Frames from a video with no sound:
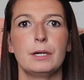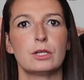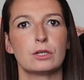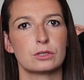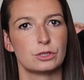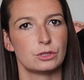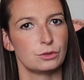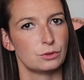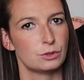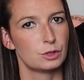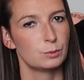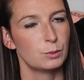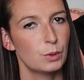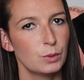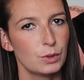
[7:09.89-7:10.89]
but not too
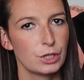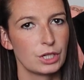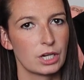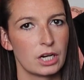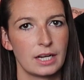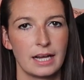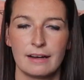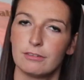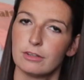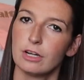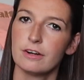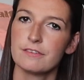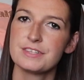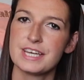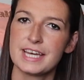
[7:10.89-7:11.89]
small that you can't have a
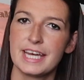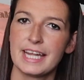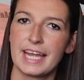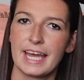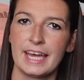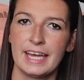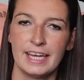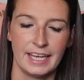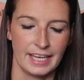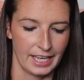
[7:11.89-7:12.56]
lot of tea in it.